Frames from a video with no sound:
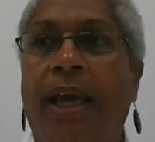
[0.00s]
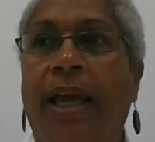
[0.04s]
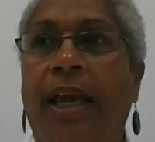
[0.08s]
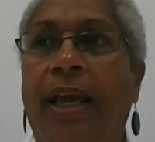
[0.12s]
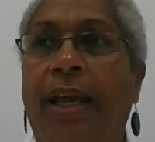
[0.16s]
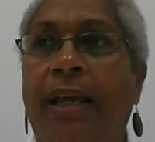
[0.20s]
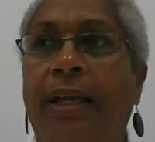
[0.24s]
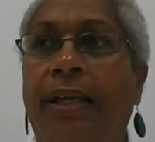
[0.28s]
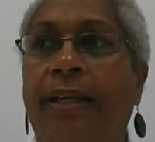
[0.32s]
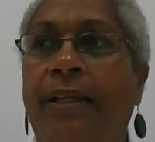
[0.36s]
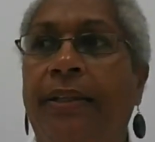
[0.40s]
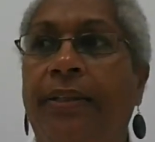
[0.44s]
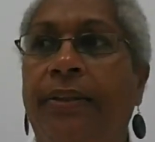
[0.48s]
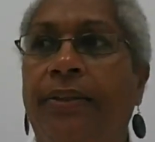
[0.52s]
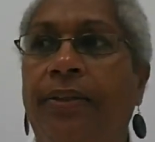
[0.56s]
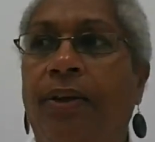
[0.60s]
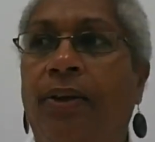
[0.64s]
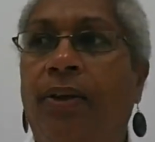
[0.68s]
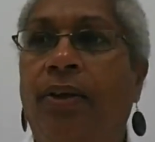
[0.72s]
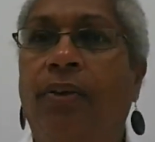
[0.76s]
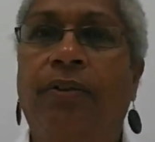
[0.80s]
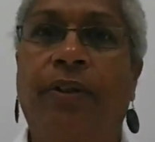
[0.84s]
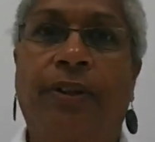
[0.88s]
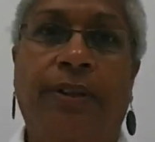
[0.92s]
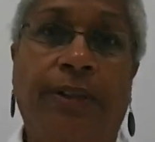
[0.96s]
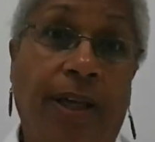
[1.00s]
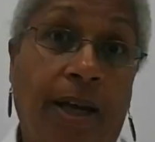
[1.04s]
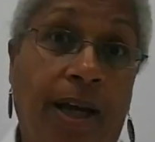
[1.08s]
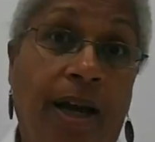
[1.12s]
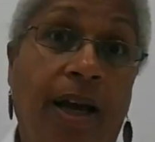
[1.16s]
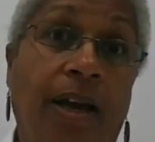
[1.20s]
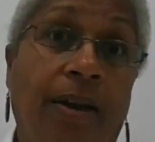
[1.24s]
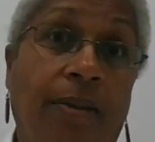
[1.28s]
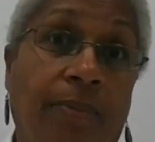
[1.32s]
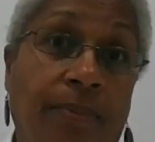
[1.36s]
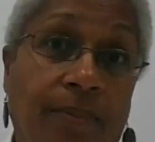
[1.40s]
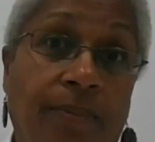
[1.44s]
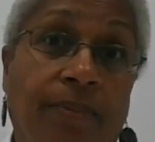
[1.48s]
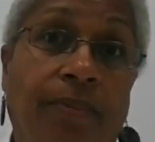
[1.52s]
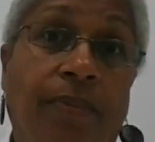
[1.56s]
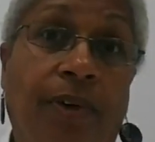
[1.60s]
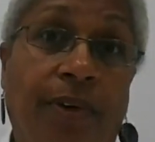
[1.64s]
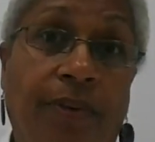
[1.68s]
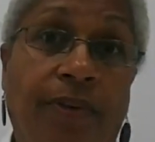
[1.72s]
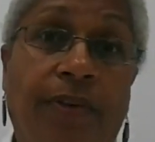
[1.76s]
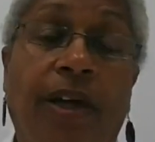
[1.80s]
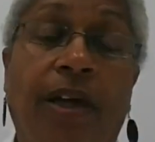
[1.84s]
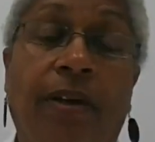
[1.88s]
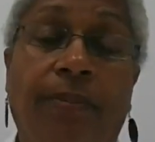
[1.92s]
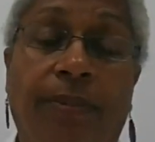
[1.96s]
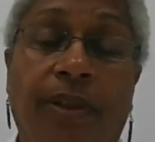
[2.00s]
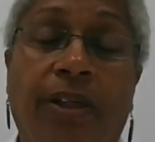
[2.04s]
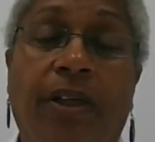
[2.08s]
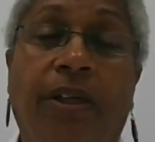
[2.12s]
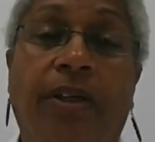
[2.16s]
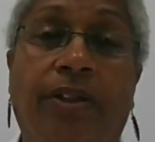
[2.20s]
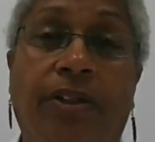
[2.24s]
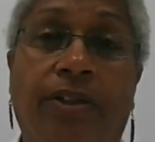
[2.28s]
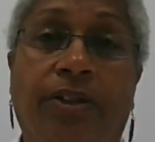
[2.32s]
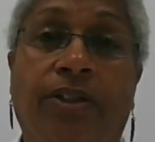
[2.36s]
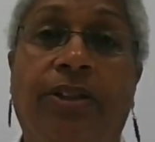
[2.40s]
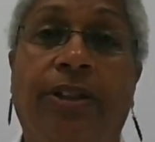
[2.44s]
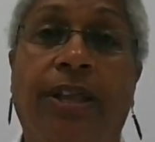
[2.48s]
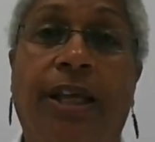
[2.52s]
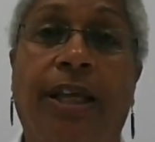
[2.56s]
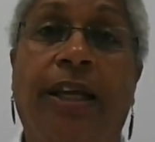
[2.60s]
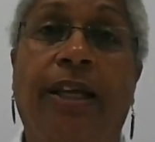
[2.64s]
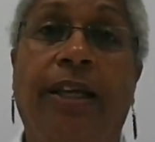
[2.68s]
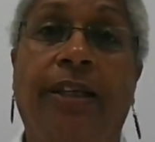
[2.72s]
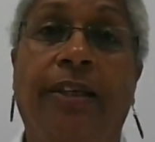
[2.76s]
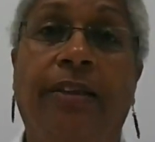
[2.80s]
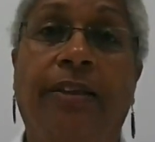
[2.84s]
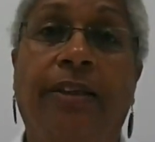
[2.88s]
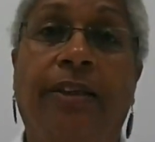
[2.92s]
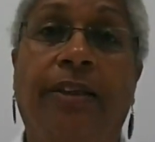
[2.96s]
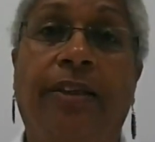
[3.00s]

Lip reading: And over time, we've come to understand